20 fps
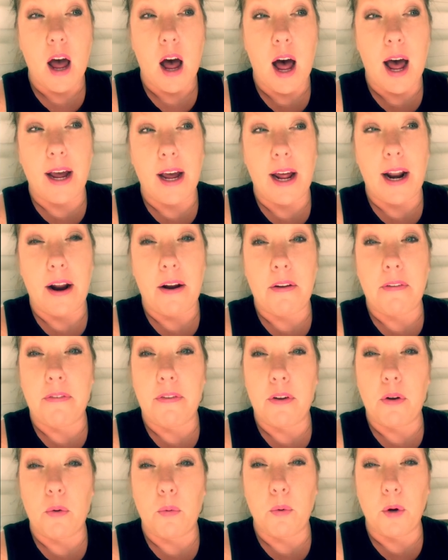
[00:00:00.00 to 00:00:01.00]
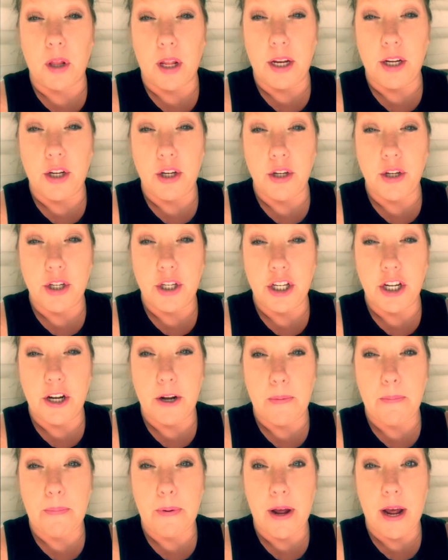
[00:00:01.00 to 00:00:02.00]
I got out of a
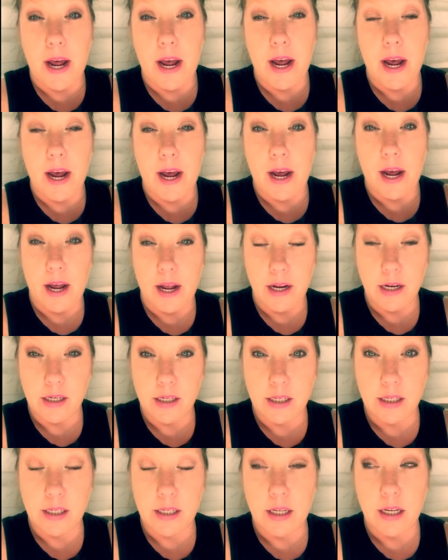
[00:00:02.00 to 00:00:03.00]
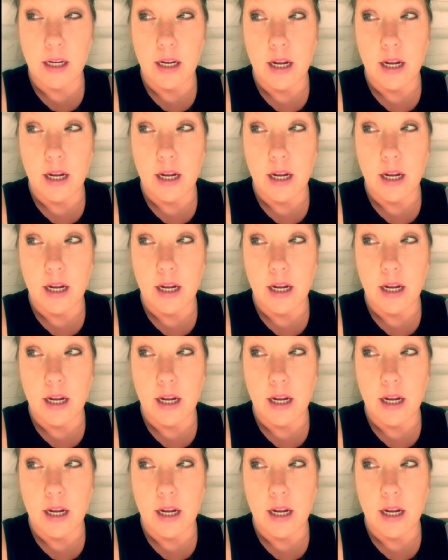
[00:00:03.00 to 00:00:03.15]
relationship and